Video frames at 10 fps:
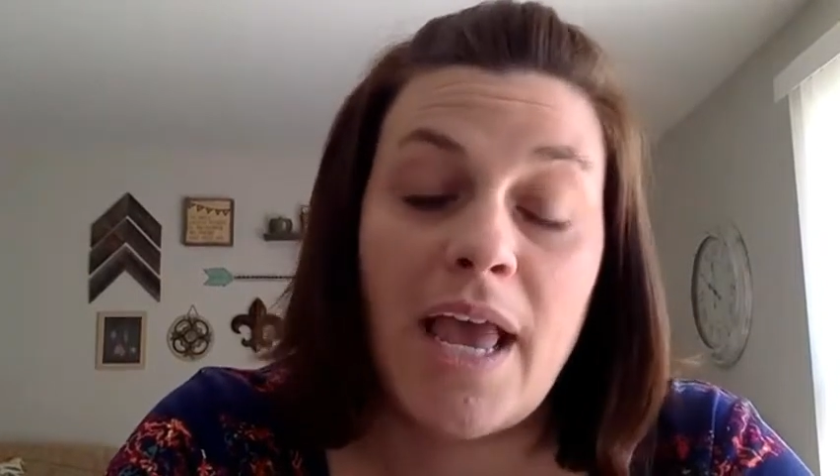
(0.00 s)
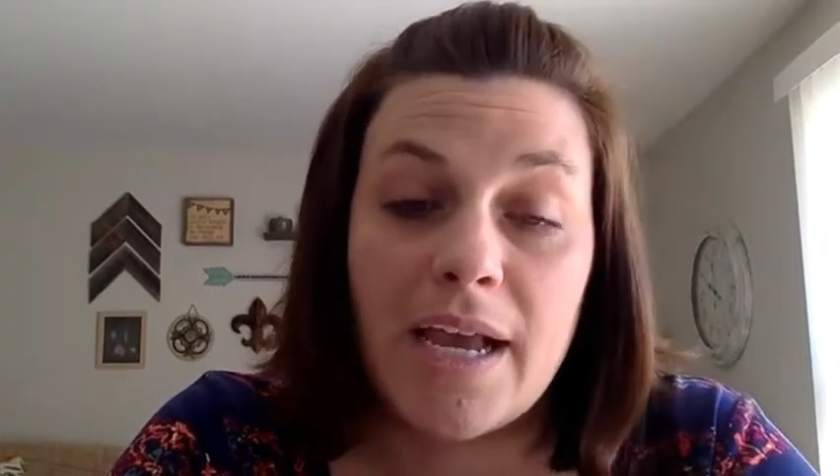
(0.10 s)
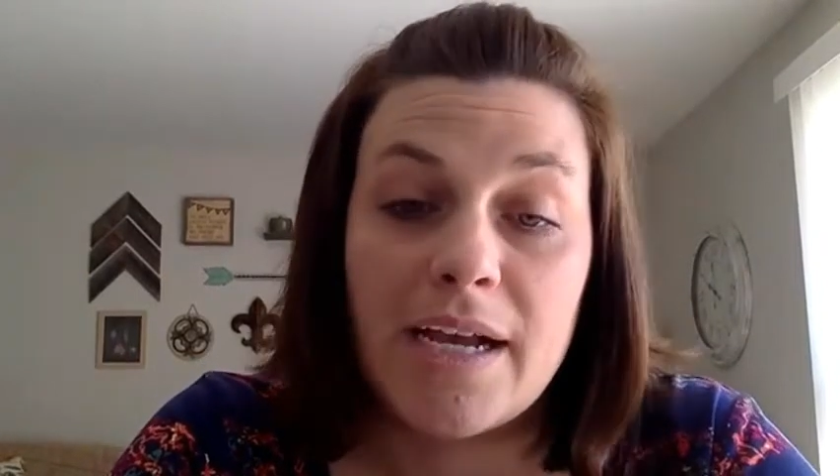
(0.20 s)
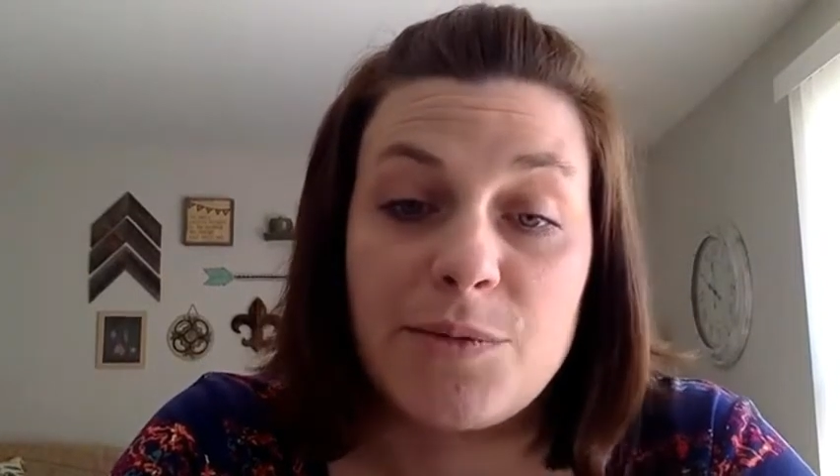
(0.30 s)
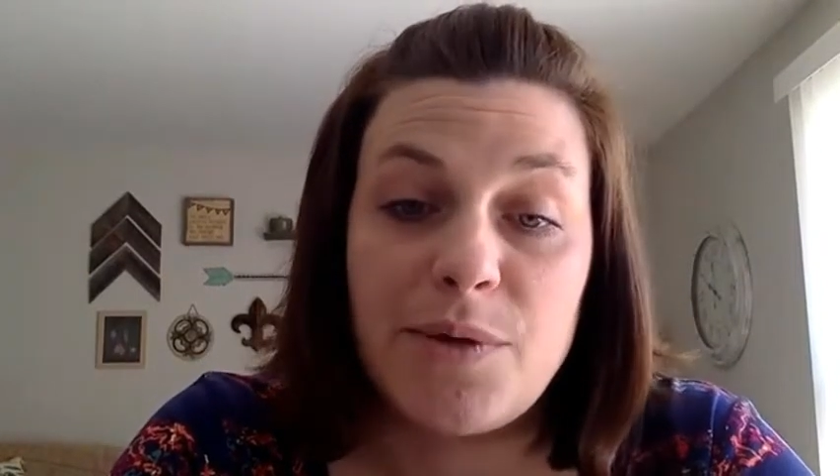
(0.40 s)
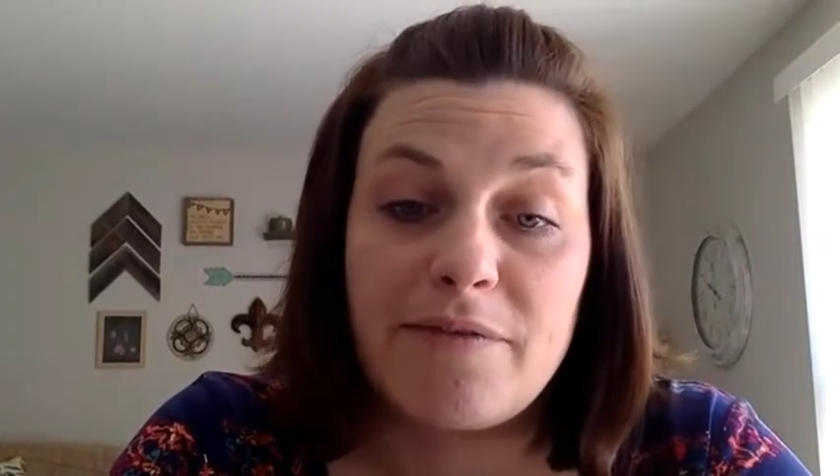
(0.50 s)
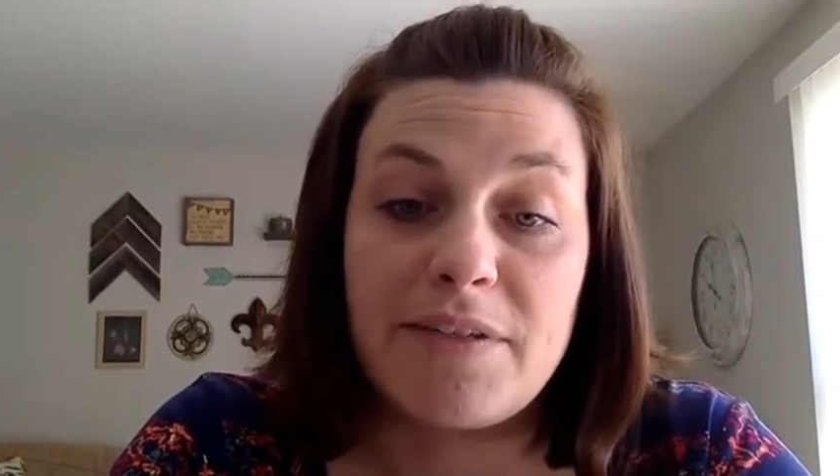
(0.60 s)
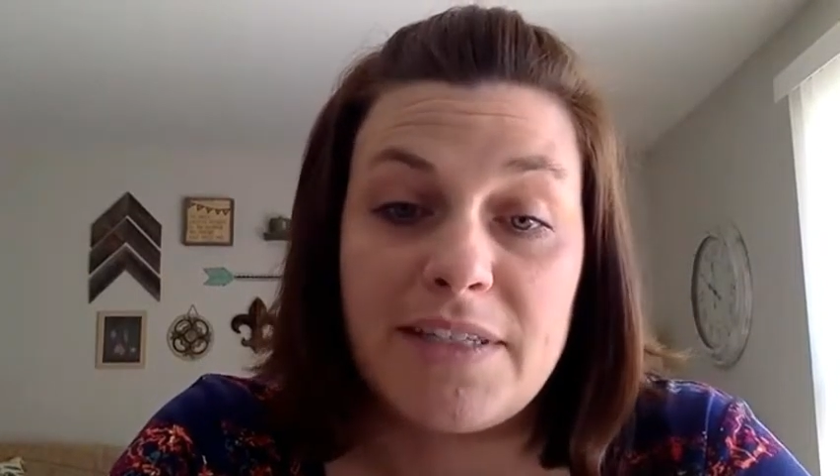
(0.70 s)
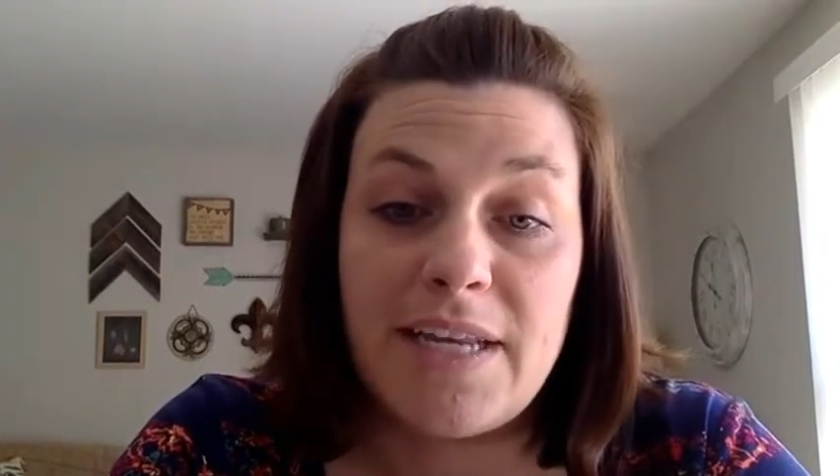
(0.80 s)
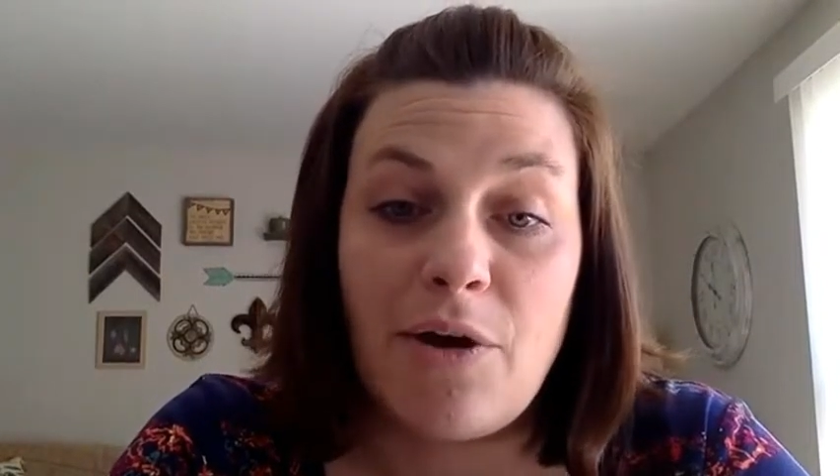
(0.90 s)
because we have to
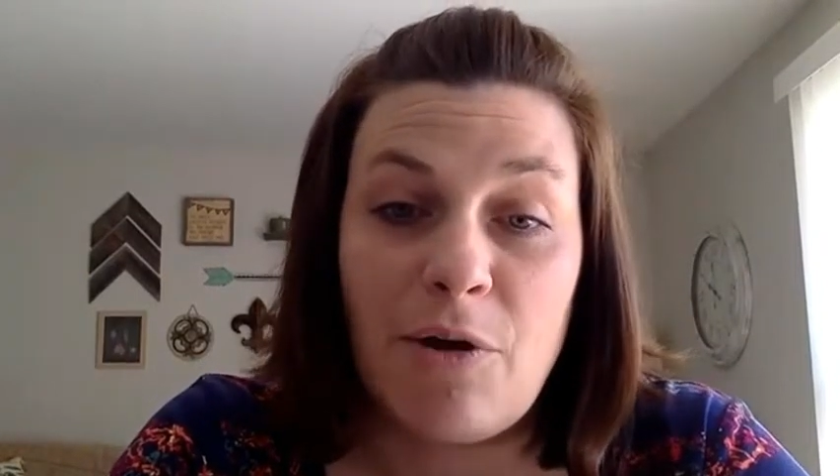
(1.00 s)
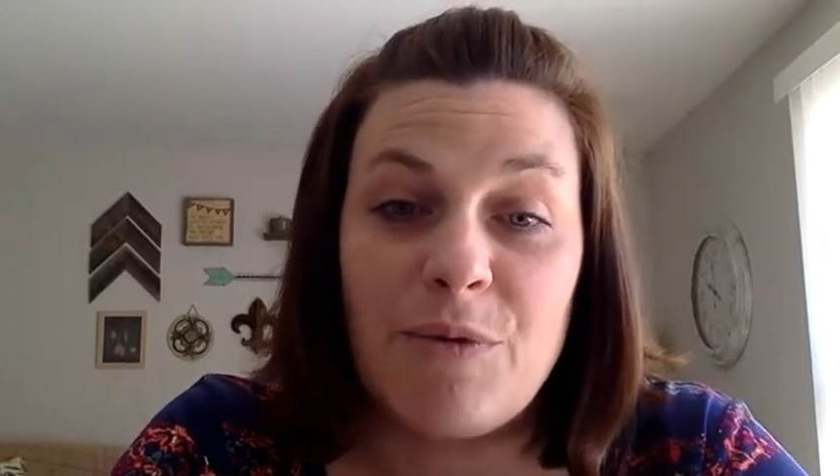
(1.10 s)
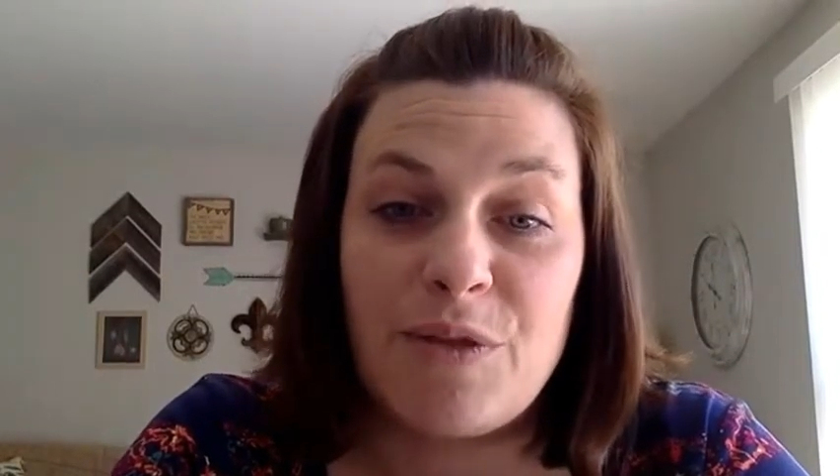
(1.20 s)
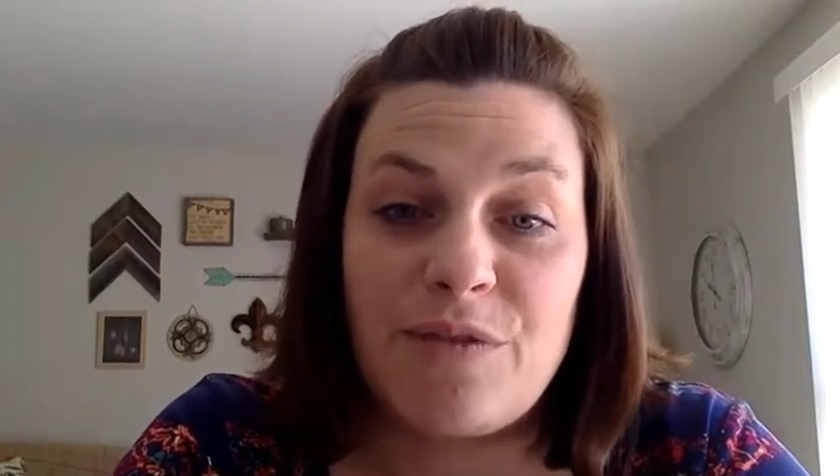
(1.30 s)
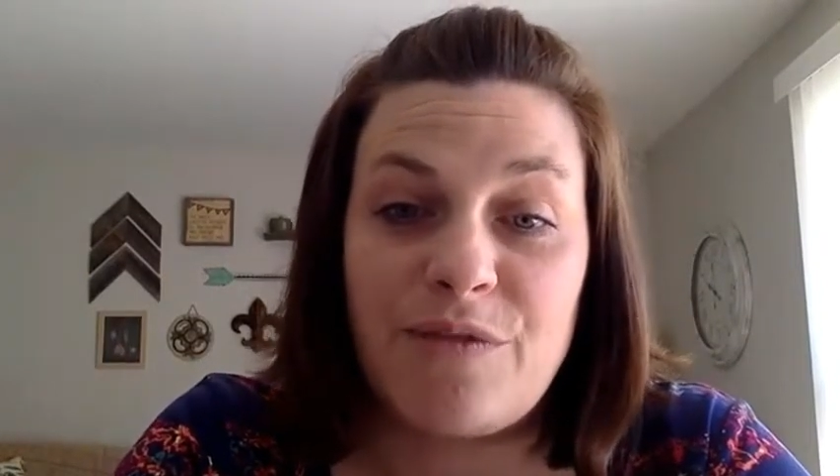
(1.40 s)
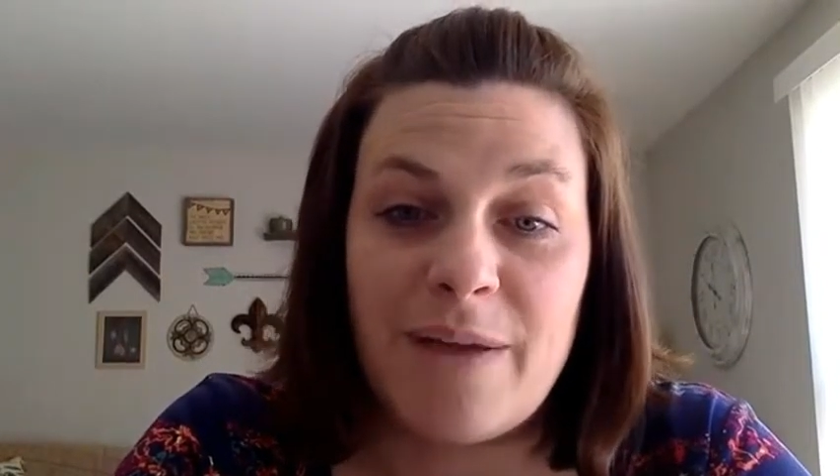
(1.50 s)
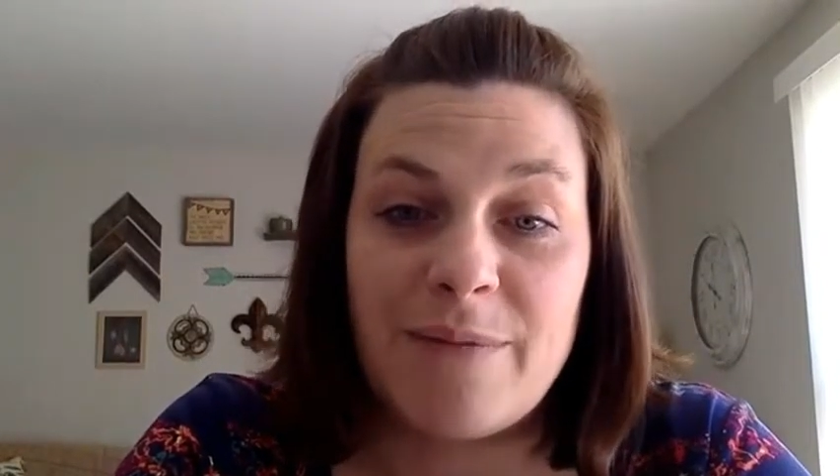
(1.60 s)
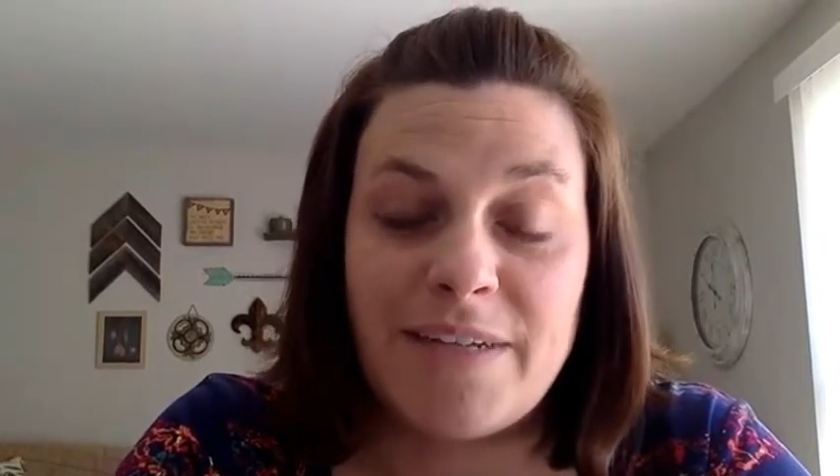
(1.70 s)
stay home with our family